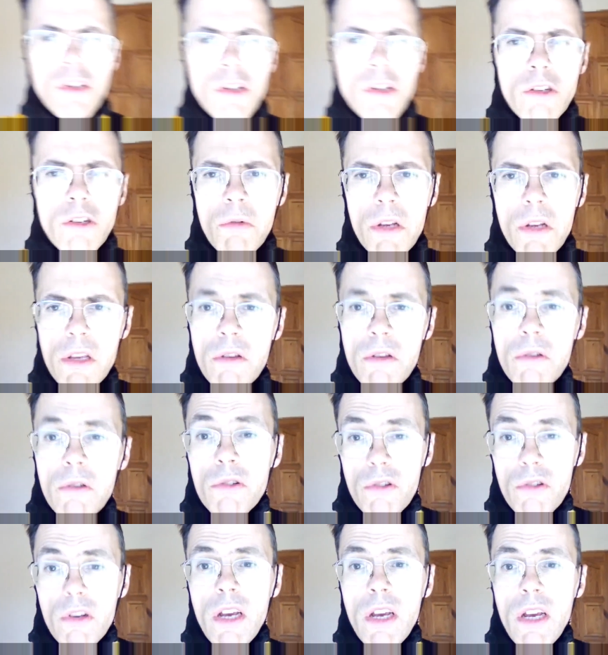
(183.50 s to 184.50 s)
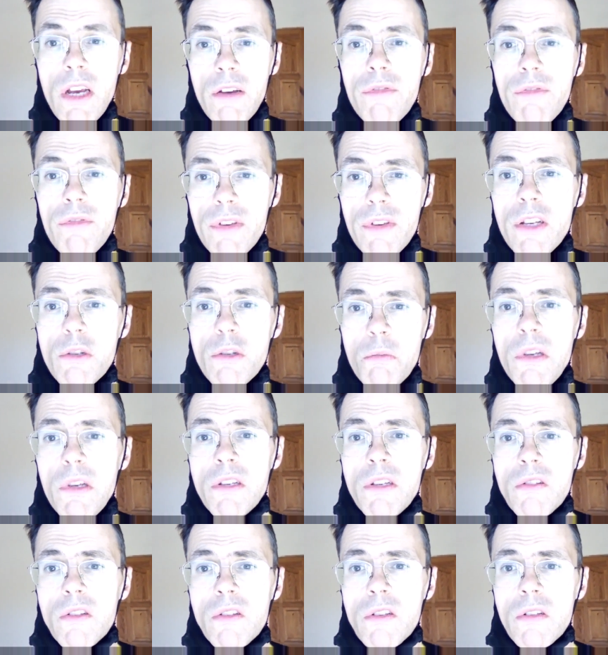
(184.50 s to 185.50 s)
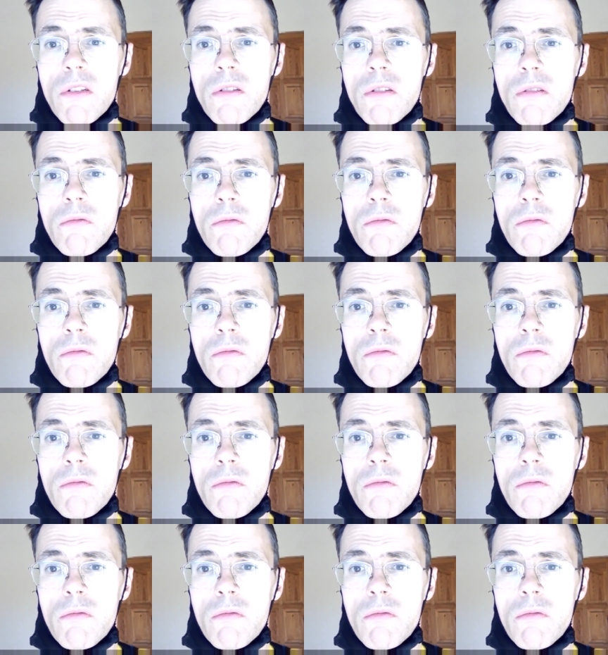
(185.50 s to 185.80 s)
is where he used to have his business.